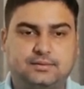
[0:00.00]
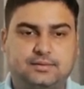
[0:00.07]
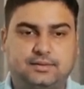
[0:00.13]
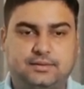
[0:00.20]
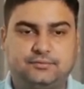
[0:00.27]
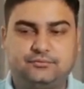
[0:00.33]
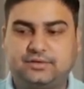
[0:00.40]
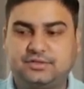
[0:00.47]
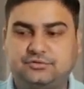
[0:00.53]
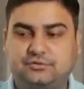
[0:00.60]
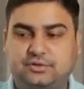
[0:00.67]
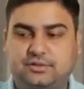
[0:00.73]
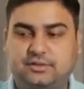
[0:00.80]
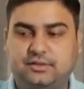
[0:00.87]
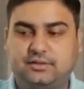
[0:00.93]
And
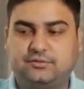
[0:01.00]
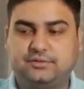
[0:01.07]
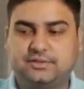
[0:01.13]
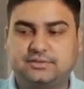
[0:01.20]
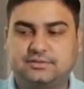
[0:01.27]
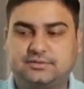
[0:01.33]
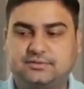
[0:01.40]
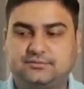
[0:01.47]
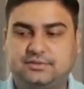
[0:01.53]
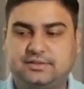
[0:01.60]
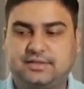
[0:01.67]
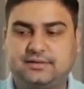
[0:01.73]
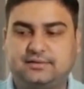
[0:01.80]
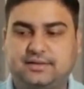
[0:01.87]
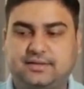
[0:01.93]
freshwater allowance we
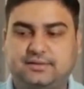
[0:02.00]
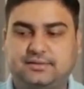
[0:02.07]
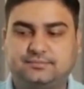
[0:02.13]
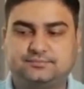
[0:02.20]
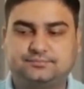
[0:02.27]
can write